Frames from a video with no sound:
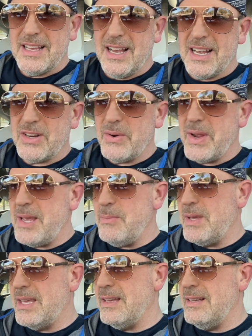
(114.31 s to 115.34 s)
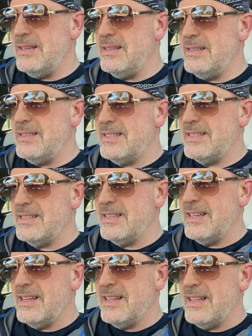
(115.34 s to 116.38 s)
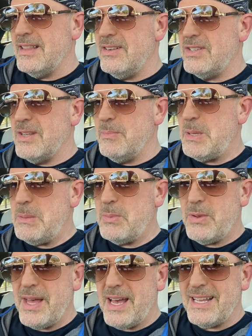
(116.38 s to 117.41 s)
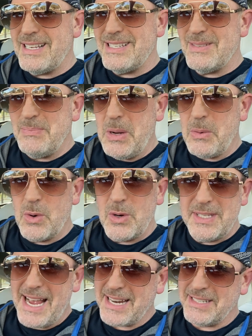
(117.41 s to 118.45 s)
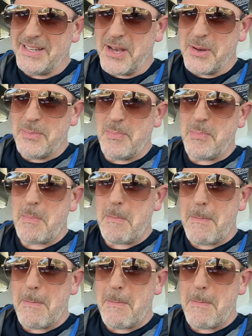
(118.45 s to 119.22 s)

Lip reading: I create because there's some people that my words actually help,